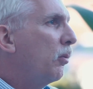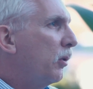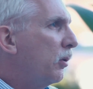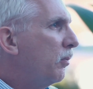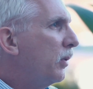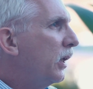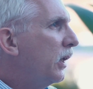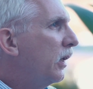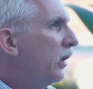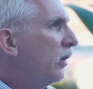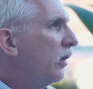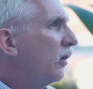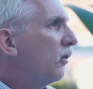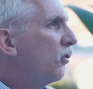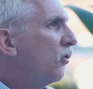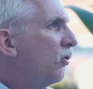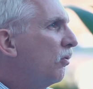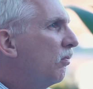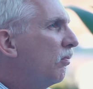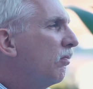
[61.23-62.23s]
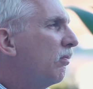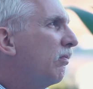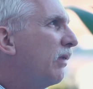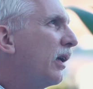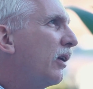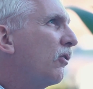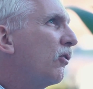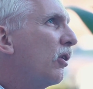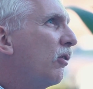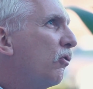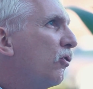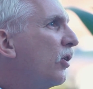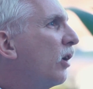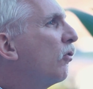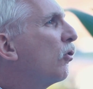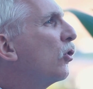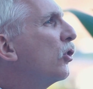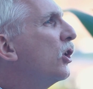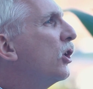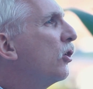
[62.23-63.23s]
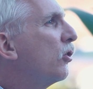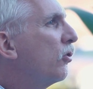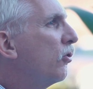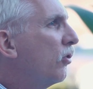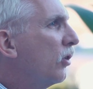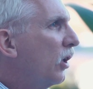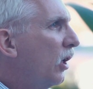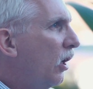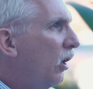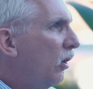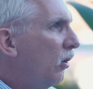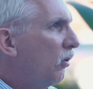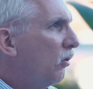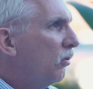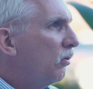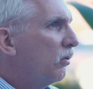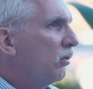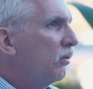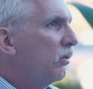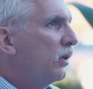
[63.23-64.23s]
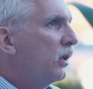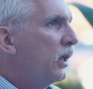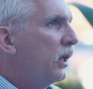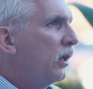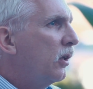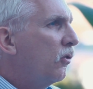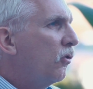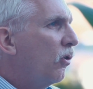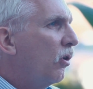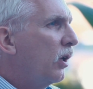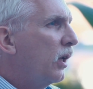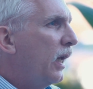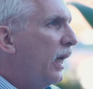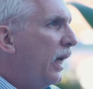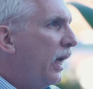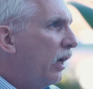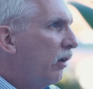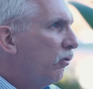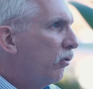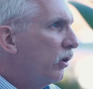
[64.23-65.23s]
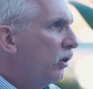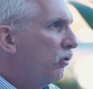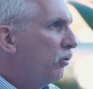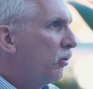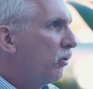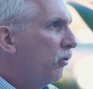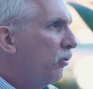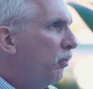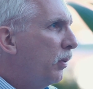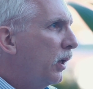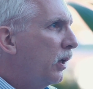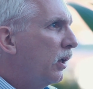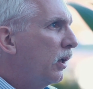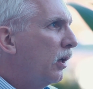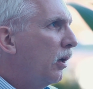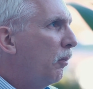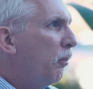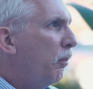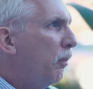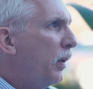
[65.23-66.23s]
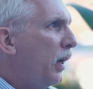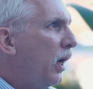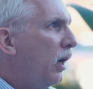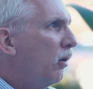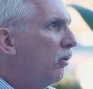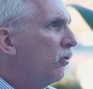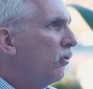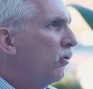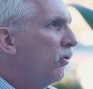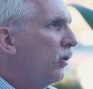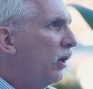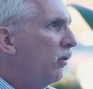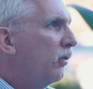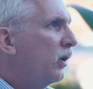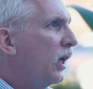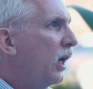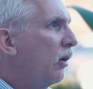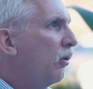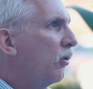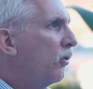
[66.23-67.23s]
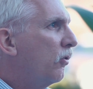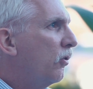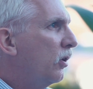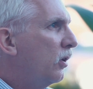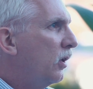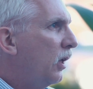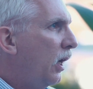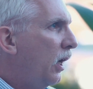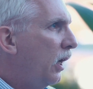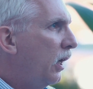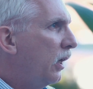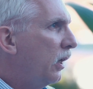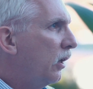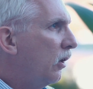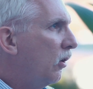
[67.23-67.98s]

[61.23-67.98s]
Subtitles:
meaning as of several years ago, kids on average were spending about 7 hours a day